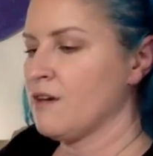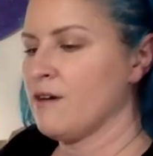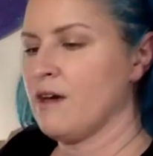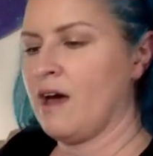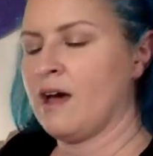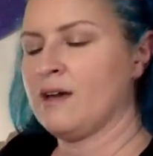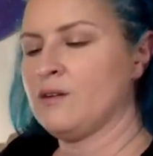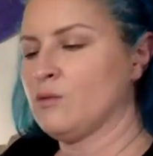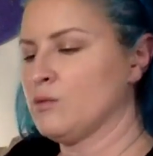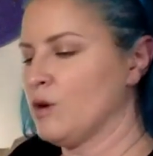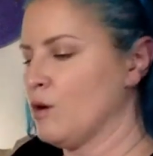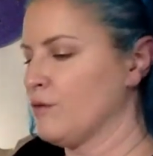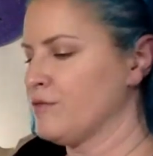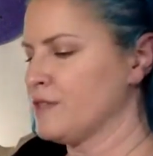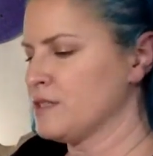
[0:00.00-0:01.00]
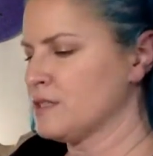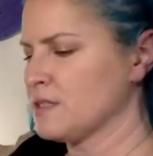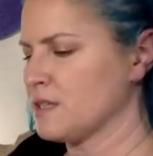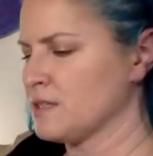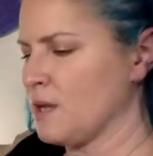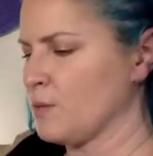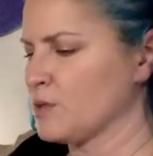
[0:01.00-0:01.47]
I don't know if this is
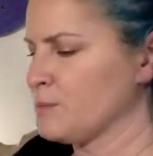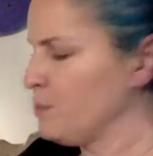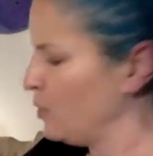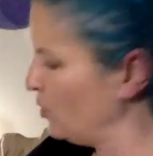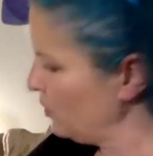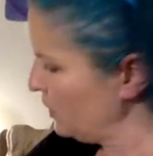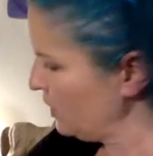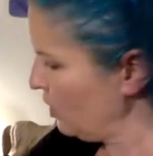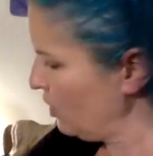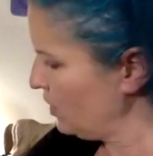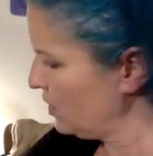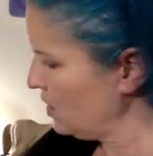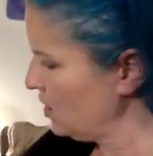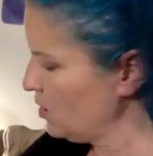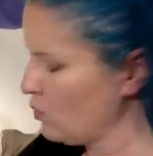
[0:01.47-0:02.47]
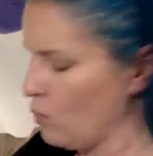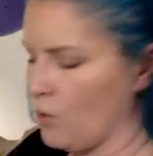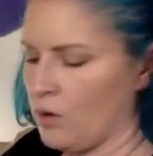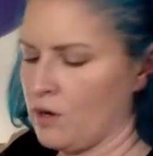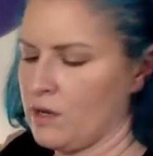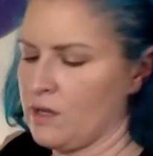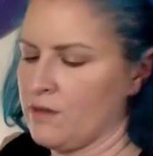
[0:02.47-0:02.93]
because I was pulling on it
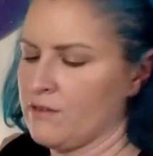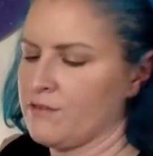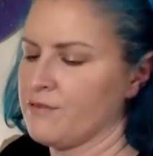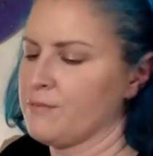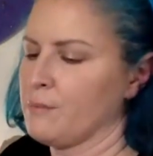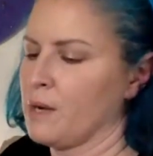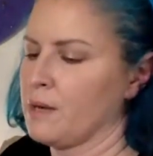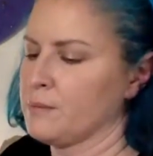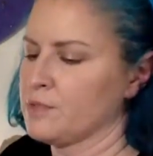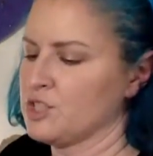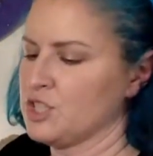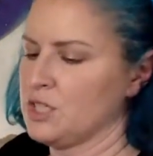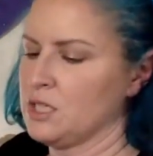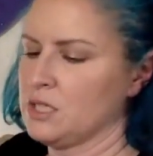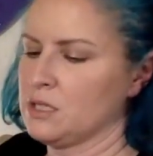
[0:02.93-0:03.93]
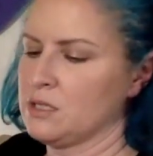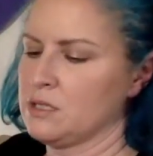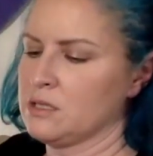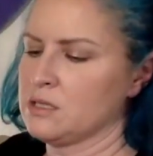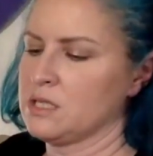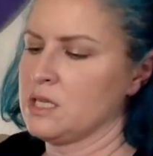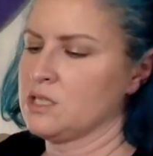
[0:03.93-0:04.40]
or if my machine
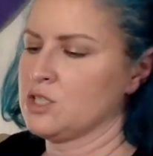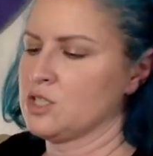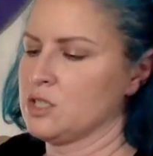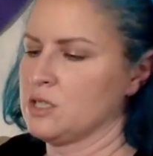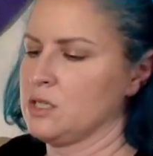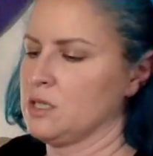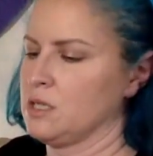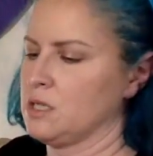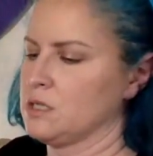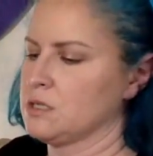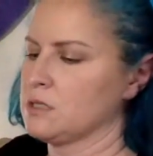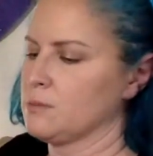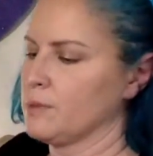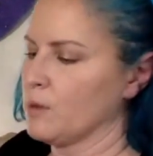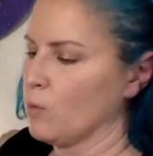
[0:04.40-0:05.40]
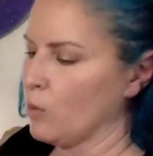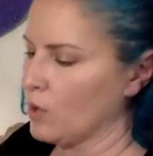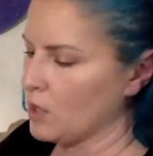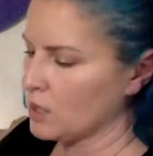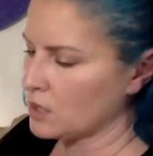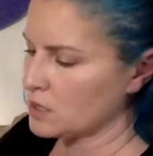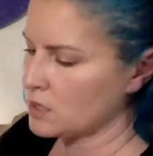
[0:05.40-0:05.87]
tension needs to be
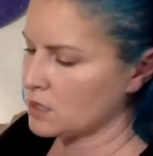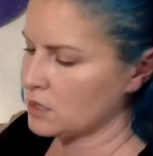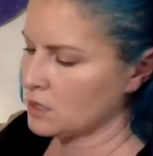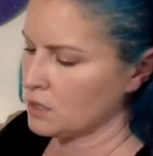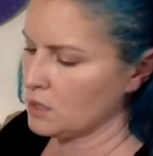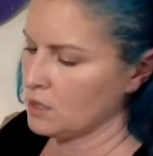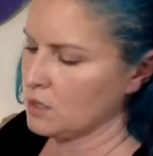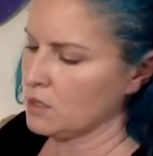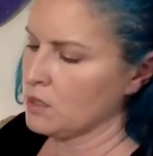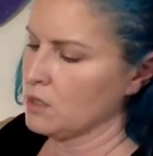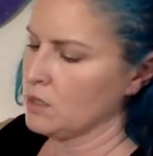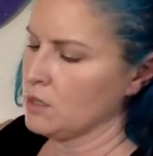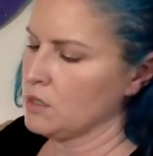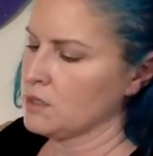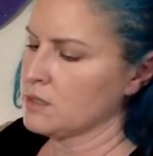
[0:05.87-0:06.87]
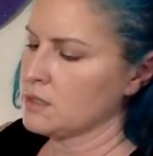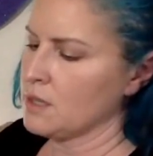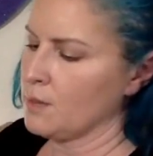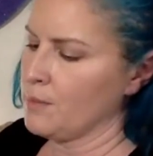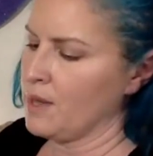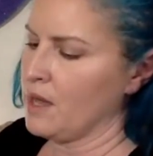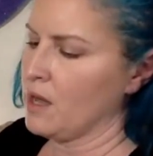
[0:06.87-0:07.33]
worked
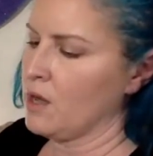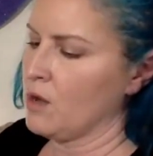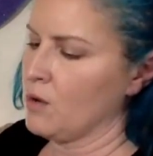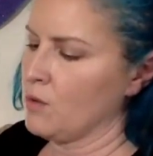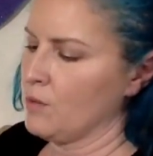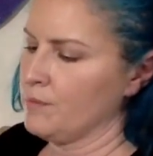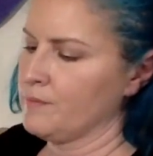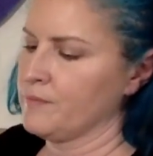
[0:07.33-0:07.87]
somehow.